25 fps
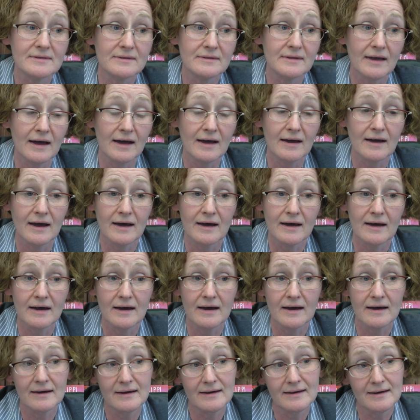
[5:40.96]
I,
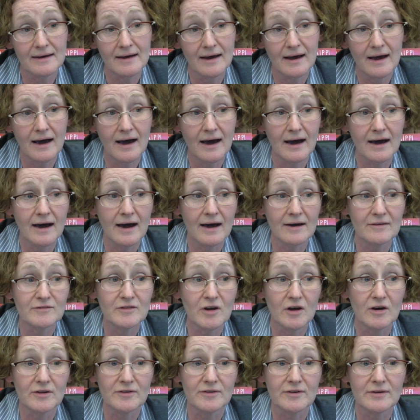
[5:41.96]
I, I've
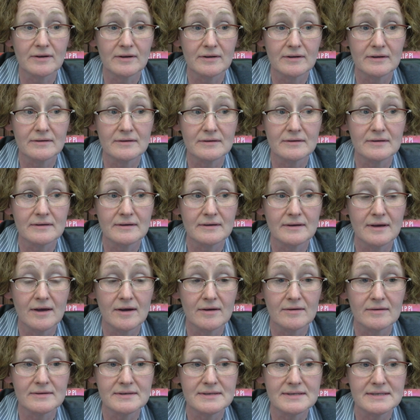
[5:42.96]
not
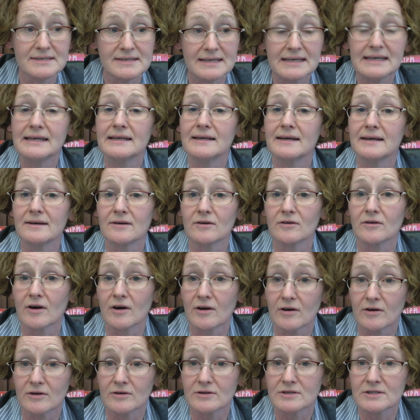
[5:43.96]
seen or
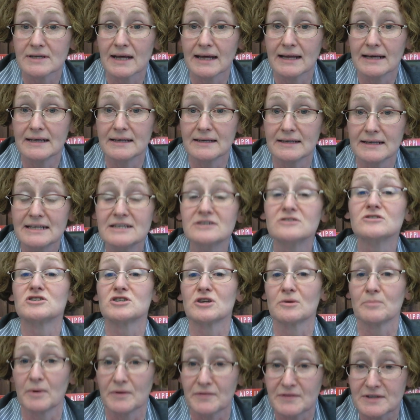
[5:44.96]
heard any
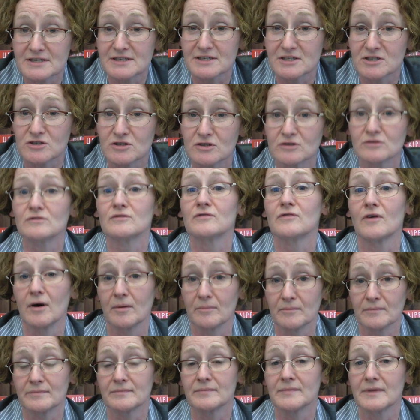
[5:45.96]
leadership on this issue
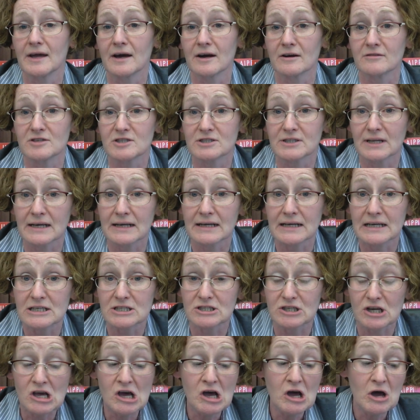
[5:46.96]
from the Irish
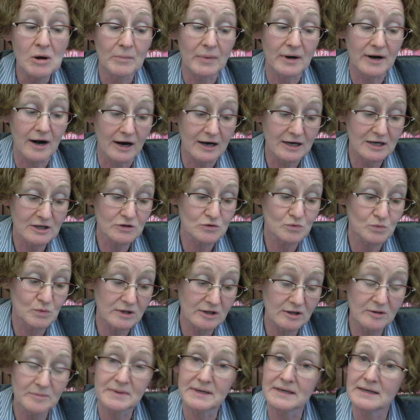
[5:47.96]
delegation. But Ireland
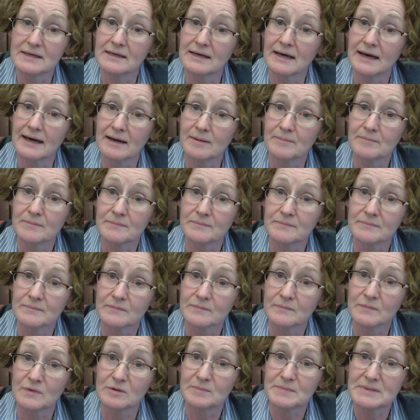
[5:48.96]
will be um,
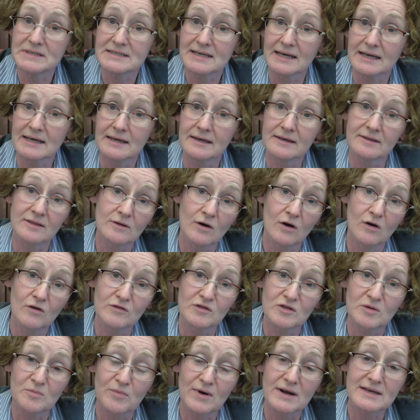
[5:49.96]
will be taking over
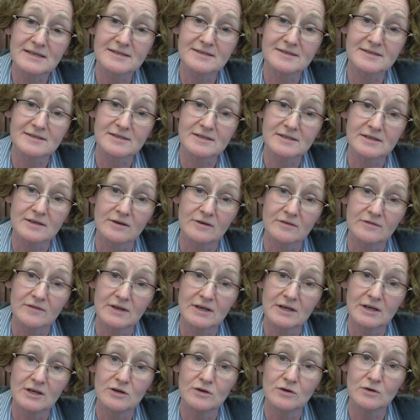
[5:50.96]
the presidency of the
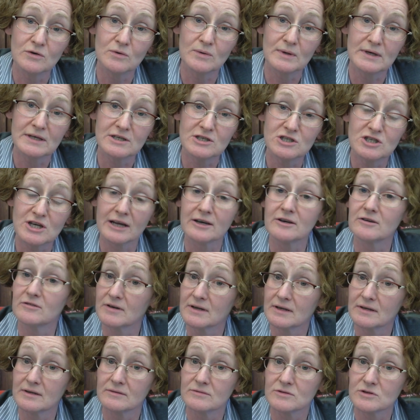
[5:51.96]
EU in
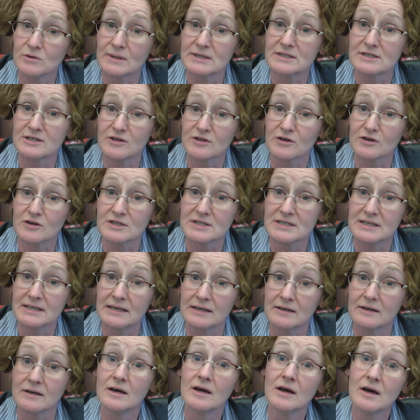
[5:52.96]
January
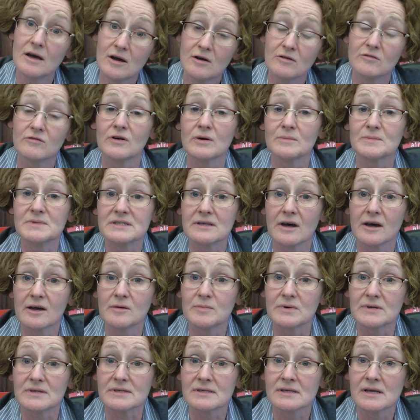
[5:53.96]
2013 from
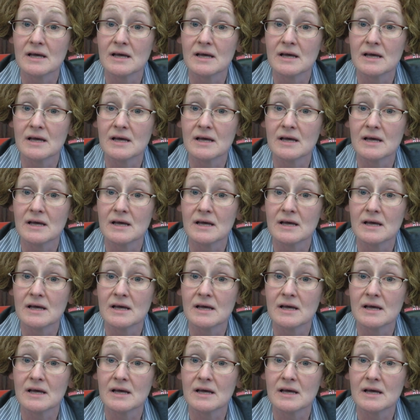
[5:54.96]
Cyprus.